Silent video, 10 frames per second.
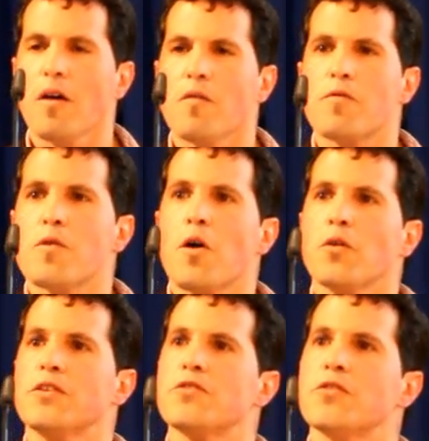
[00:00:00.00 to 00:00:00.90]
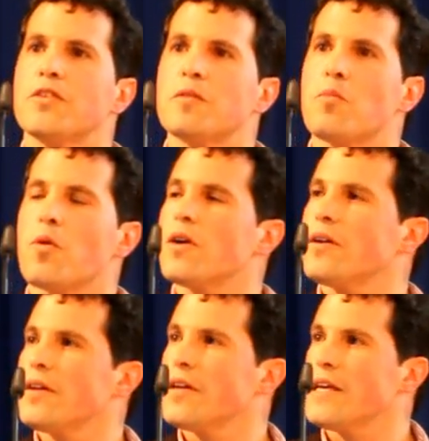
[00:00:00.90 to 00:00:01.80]
For those interested
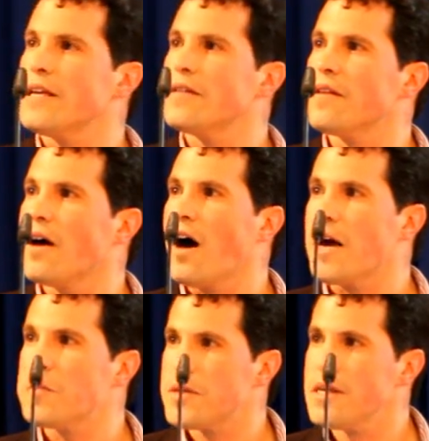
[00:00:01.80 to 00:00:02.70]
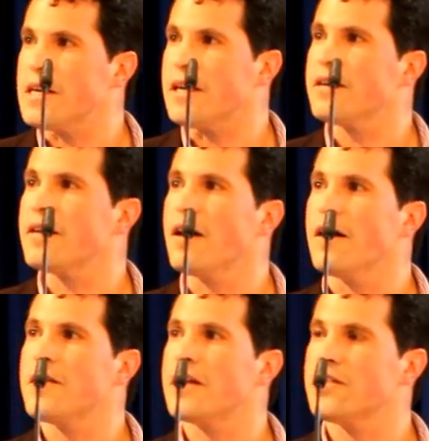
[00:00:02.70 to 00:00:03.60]
more in IP
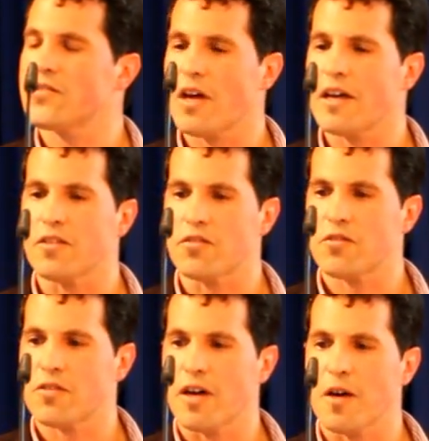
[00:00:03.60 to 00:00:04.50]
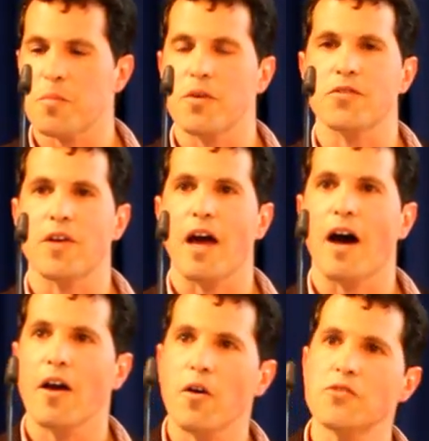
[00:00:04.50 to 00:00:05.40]
than in science per se,
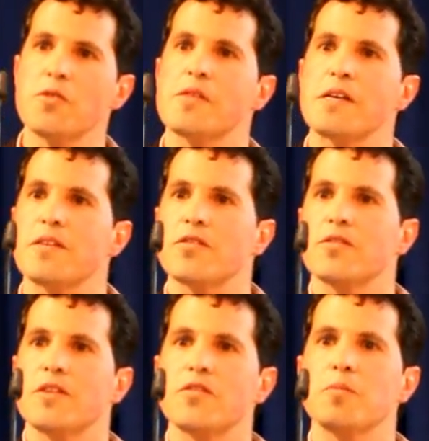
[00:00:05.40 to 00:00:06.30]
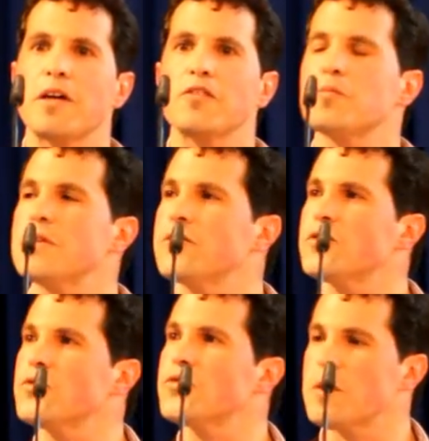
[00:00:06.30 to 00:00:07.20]
I also think this might speak
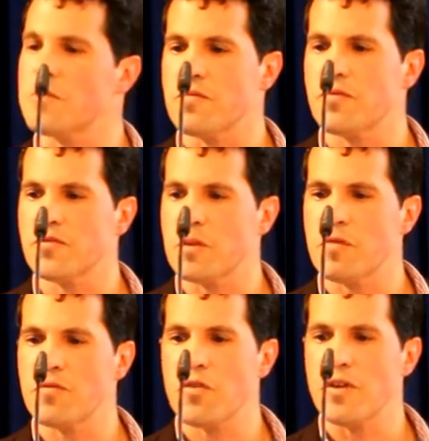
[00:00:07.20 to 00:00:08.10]
to some of your